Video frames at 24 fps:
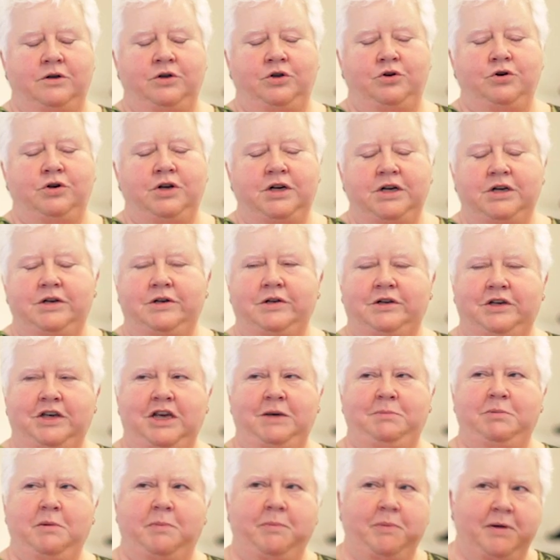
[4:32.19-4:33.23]
You need to
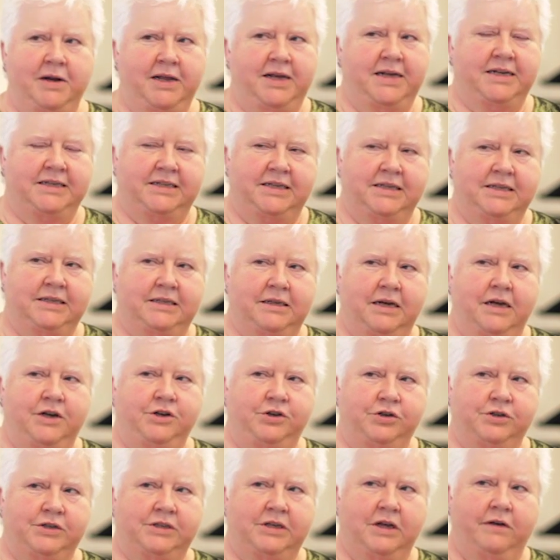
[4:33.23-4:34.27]
keep a place inside
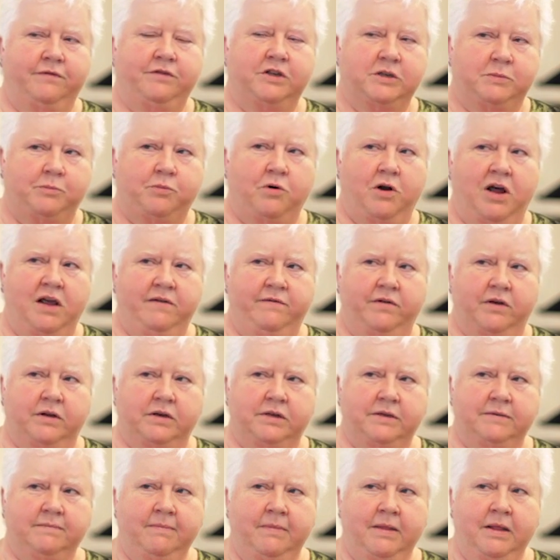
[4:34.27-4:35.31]
yourself that's
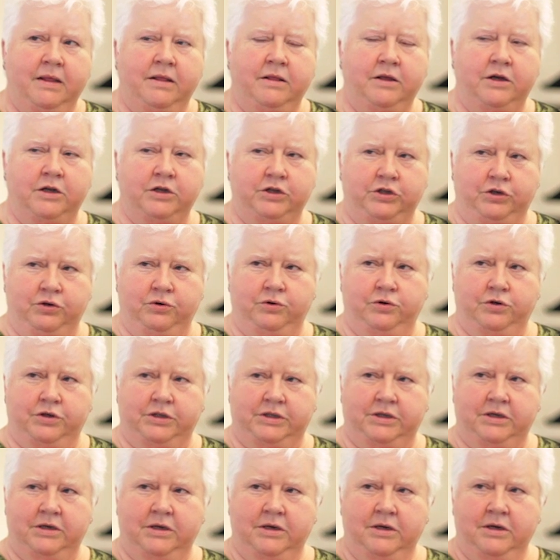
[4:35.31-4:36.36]
private, that is
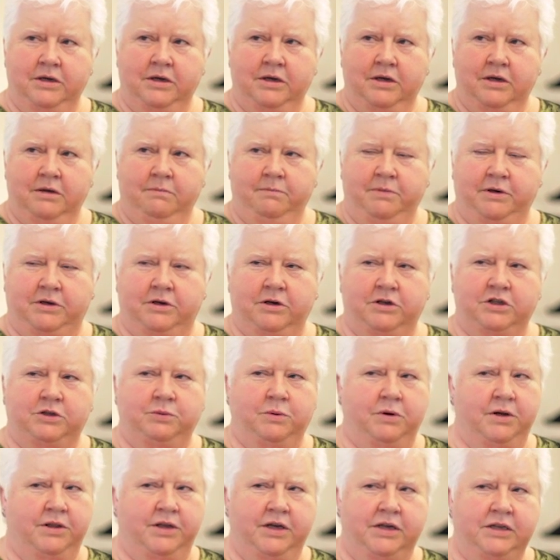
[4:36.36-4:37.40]
yours. Because
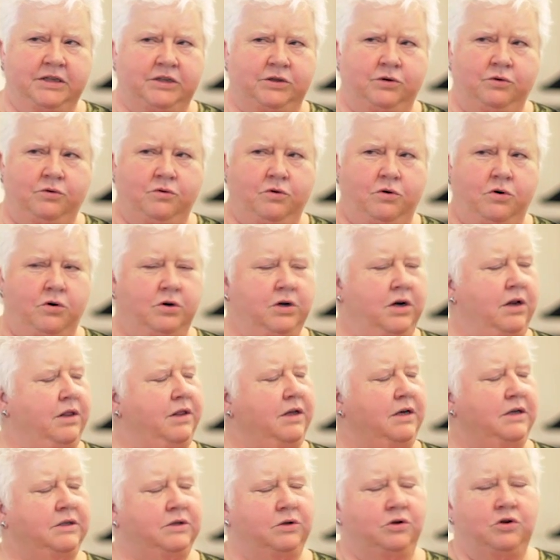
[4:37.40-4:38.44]
when things go wrong, and
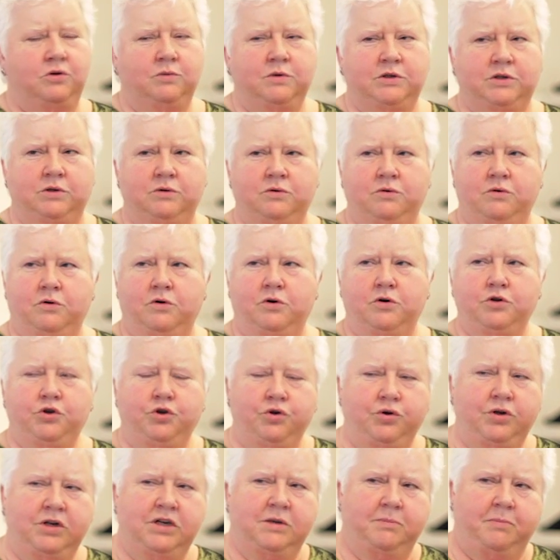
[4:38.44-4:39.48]
things always go wrong,
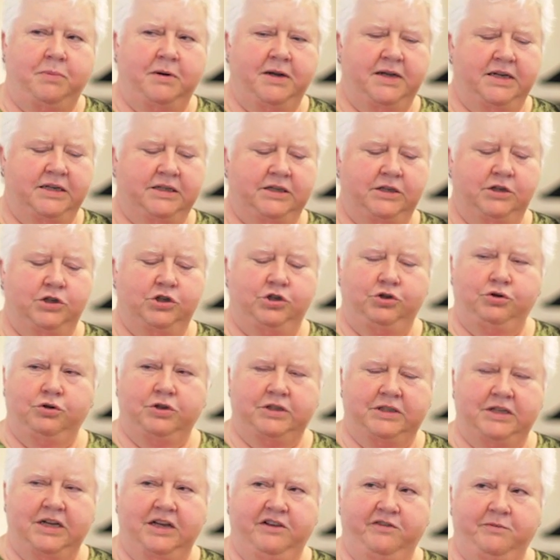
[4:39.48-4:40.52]
you need a place that is your
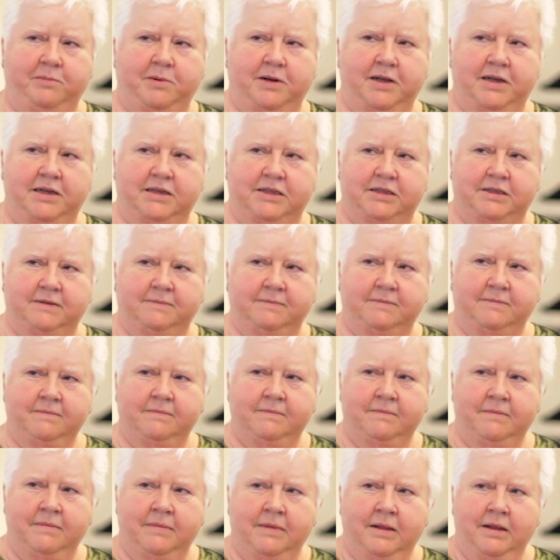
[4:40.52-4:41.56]
safe place.
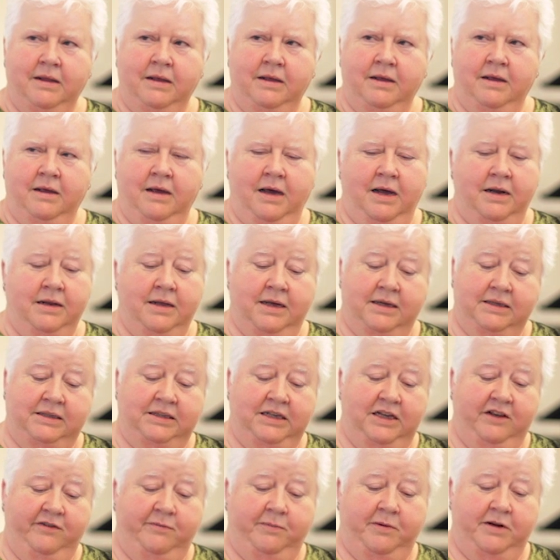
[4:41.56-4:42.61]
And that
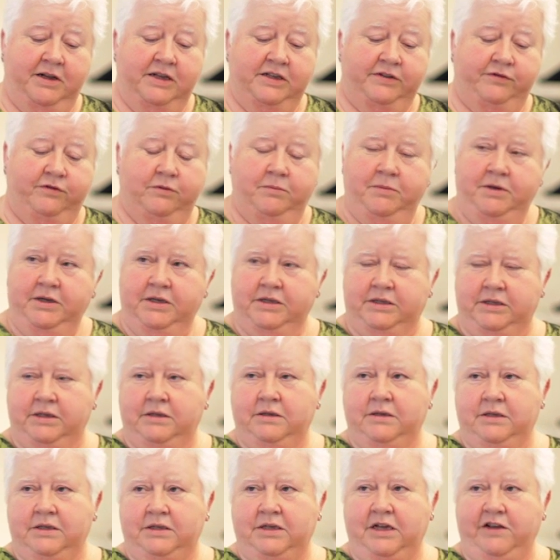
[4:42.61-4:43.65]
safe place for me is
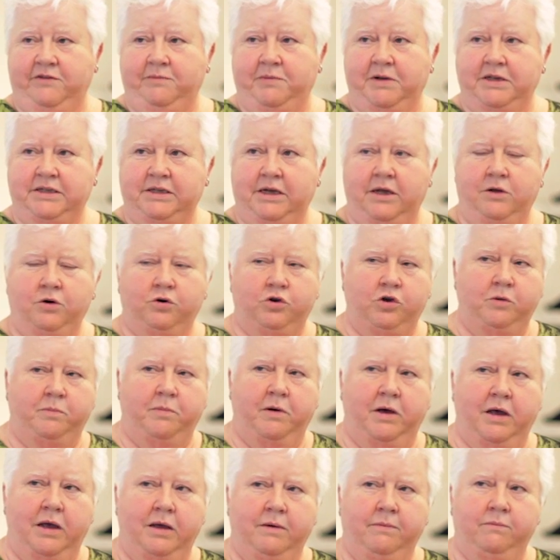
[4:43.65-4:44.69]
the safe place I
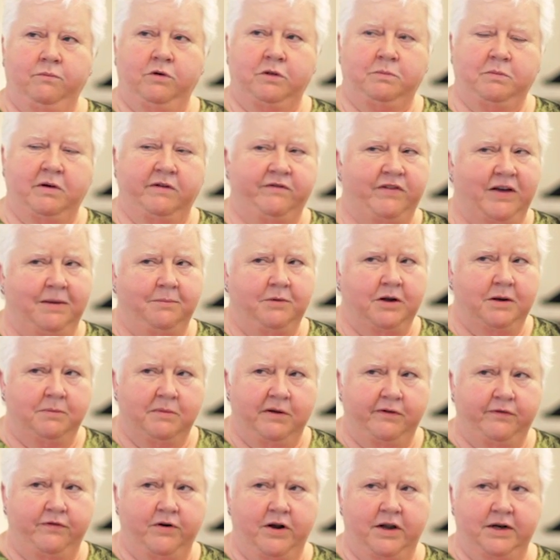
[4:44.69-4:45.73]
occupy with my family and
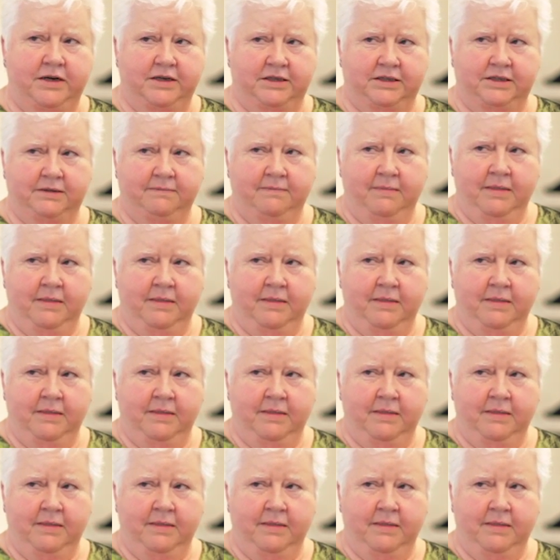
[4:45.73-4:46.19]
my friends.